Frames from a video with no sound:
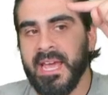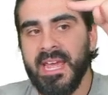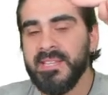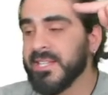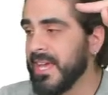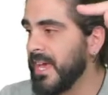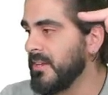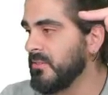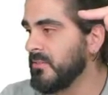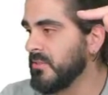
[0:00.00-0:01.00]
A to
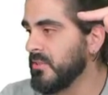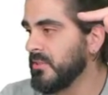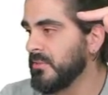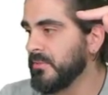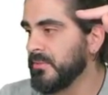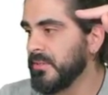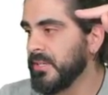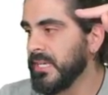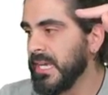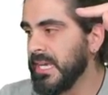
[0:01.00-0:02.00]
N
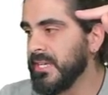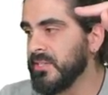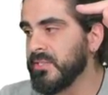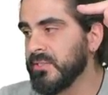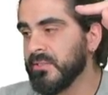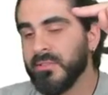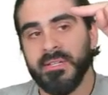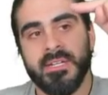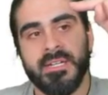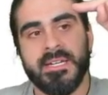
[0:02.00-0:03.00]
is
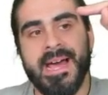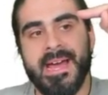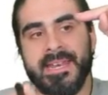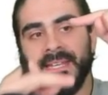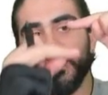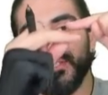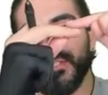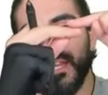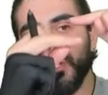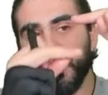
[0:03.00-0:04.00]
an
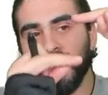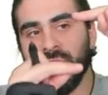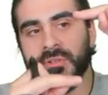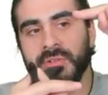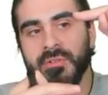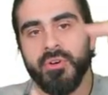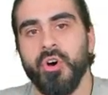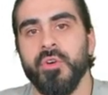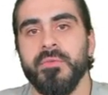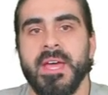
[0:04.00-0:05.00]
extension
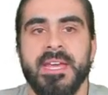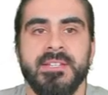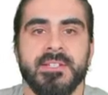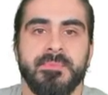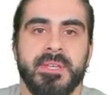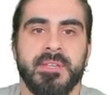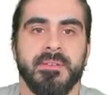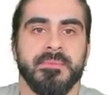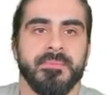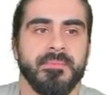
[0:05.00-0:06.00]
of A to P.
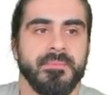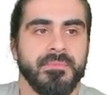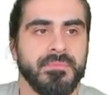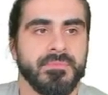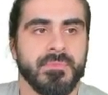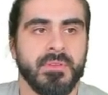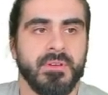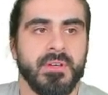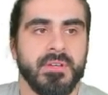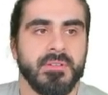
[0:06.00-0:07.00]

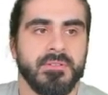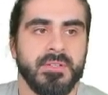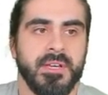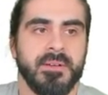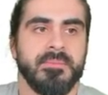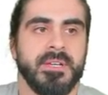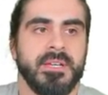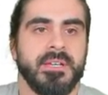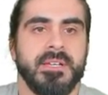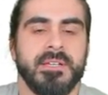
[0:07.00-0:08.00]
Yeah.
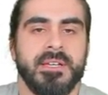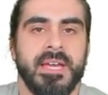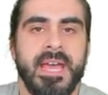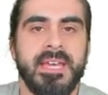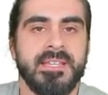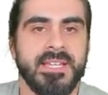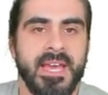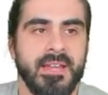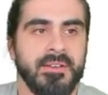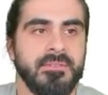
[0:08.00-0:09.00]
A to
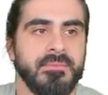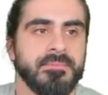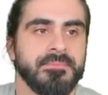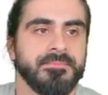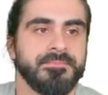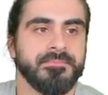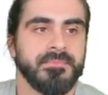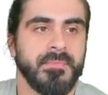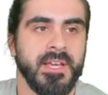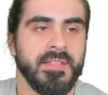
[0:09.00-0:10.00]
N,
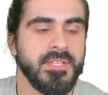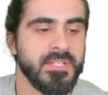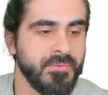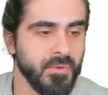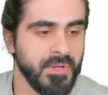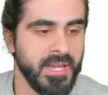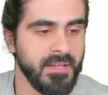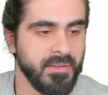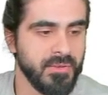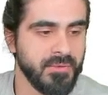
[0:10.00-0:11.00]
yeah, this full
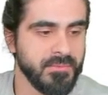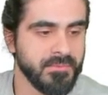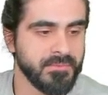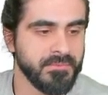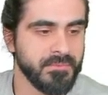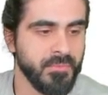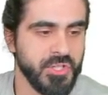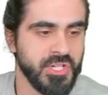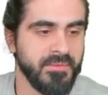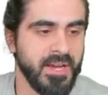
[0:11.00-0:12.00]
length,
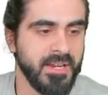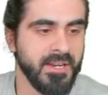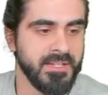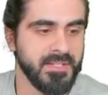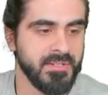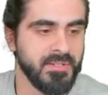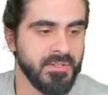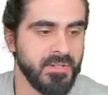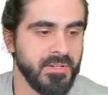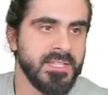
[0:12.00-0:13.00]
which I've highlighted,
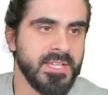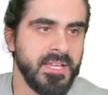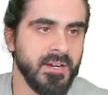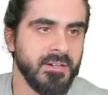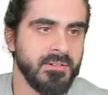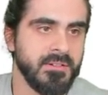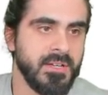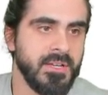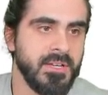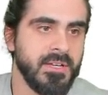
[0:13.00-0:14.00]
this here,
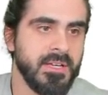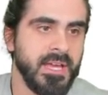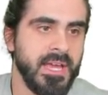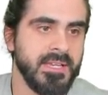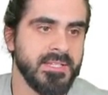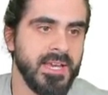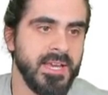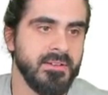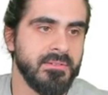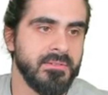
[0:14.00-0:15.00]
A to
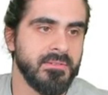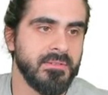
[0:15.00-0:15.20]
N,